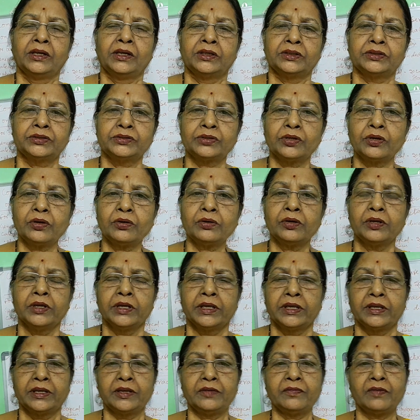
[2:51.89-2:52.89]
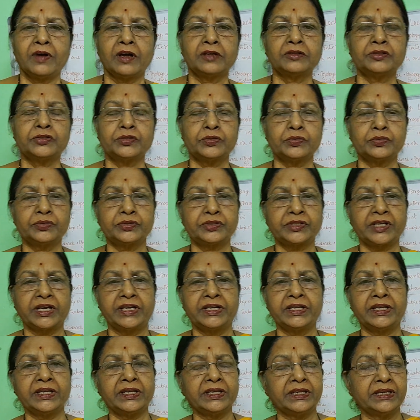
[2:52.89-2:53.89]
So he wants to
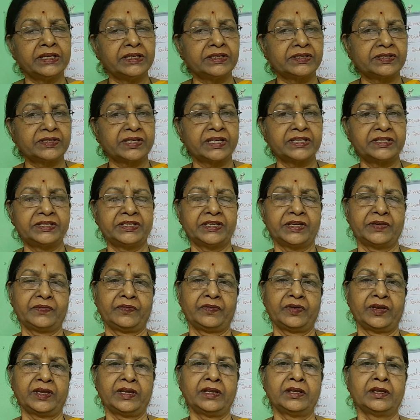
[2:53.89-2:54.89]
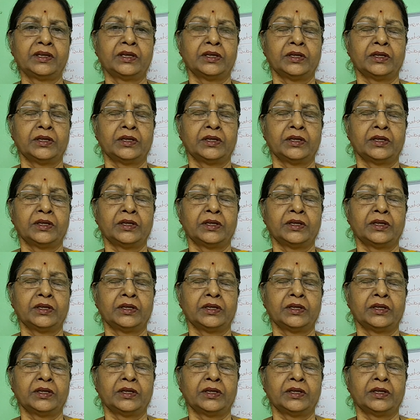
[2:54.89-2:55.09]
study in such a way.